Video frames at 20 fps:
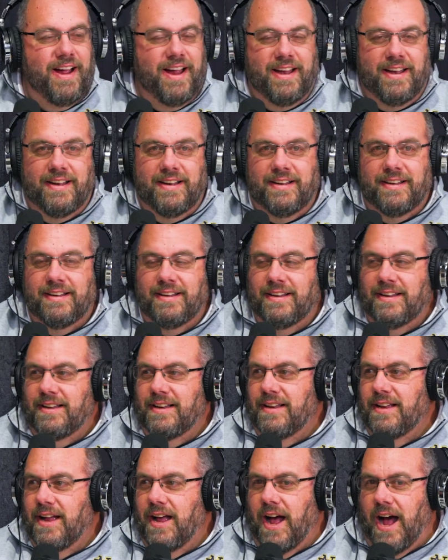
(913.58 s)
Right.
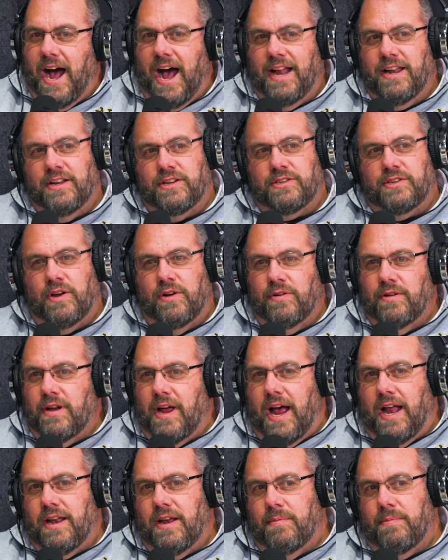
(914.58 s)
I just don't.
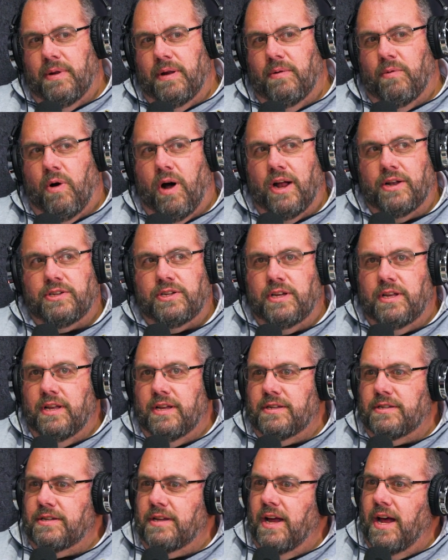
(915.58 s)
I mean, watching
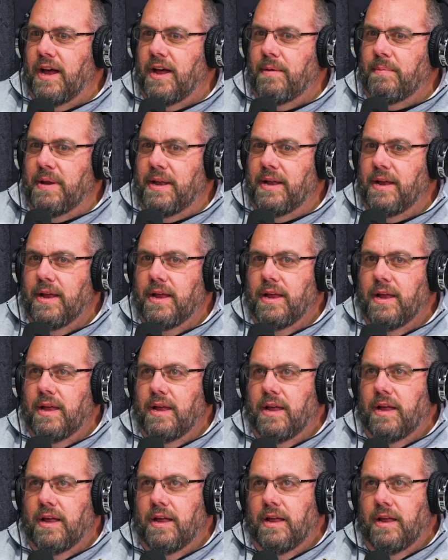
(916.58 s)
the stuff. I mean,
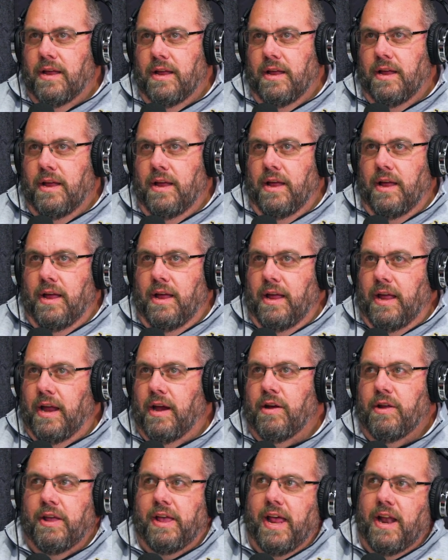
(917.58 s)

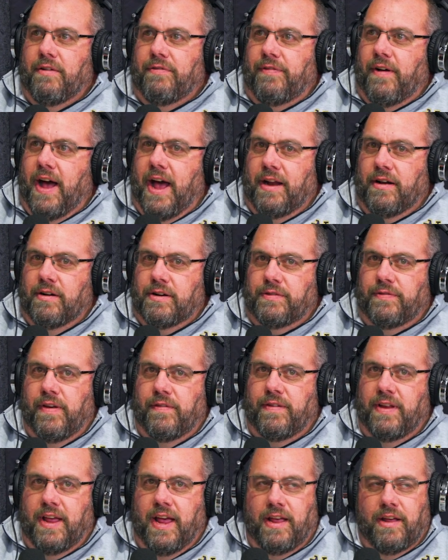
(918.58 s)
here you got a fighter. It's
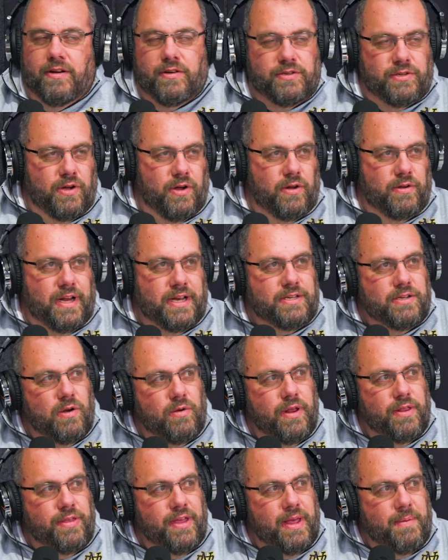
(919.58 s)
58 years old. That's the
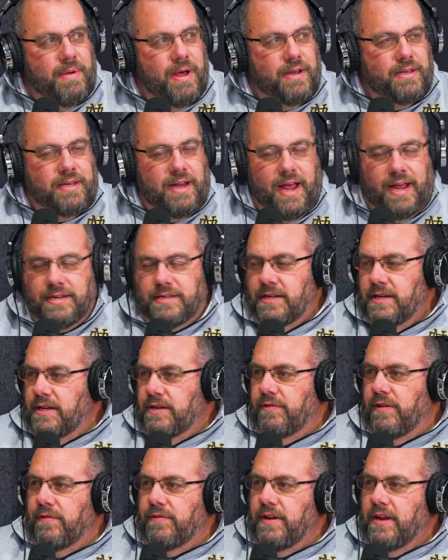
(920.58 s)
only thing about Tyson.
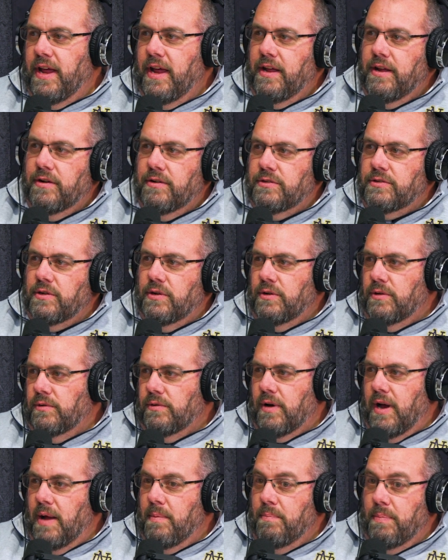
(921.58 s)
He's 58 years
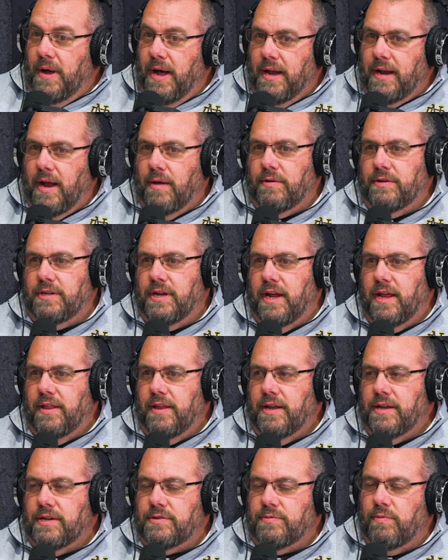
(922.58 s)
old, right? But I will tell you
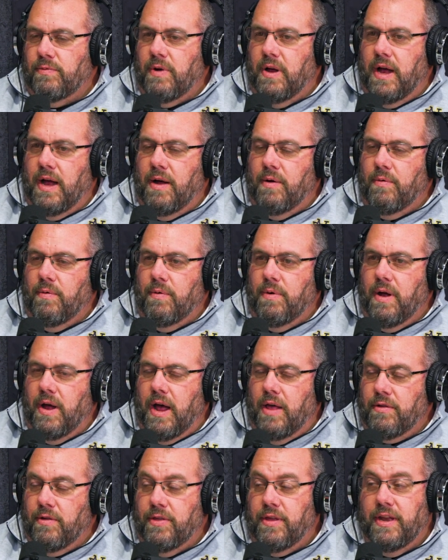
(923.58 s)
this.
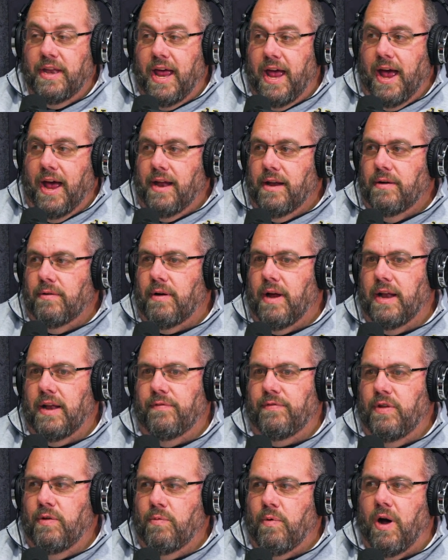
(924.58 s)
Other than that, right?
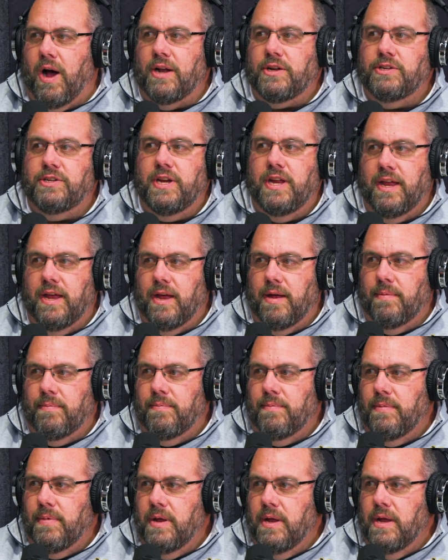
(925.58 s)
If you watched
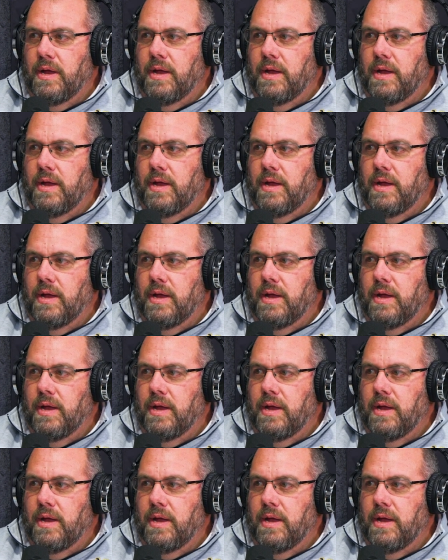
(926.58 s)
him,